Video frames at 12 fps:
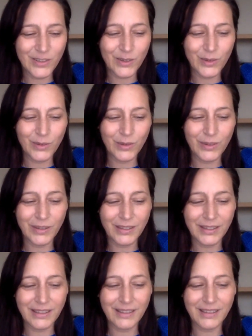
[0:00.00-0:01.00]
to
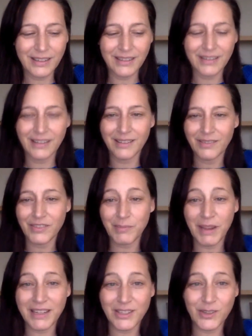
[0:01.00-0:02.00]
uh,
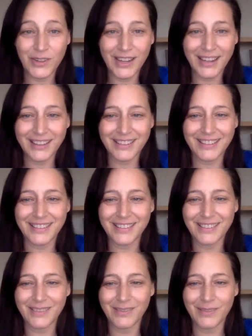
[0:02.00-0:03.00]
spend two days
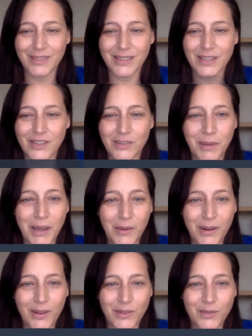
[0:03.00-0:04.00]
with such a
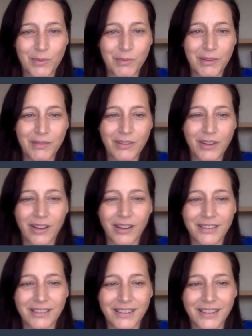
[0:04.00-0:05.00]
powerhouse woman of
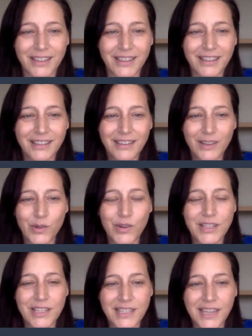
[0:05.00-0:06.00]
God.
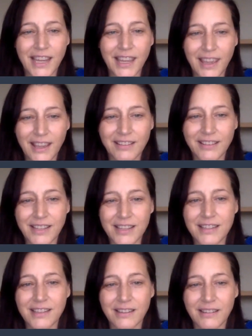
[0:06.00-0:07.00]
Lois is saying, yes,
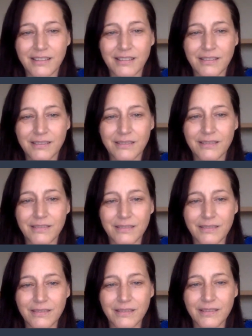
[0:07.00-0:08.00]
listen,
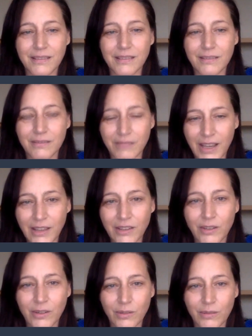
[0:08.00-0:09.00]

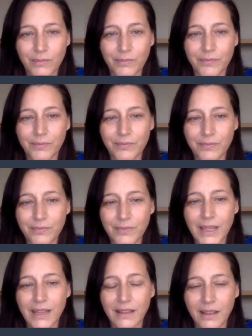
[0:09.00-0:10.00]
value,
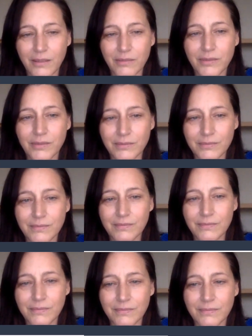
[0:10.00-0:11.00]
and love.
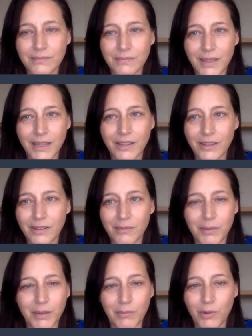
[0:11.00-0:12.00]
That
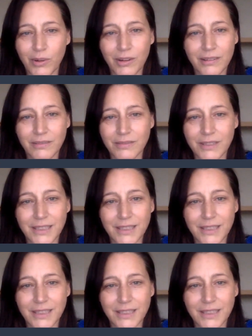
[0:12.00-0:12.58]
couldn't be more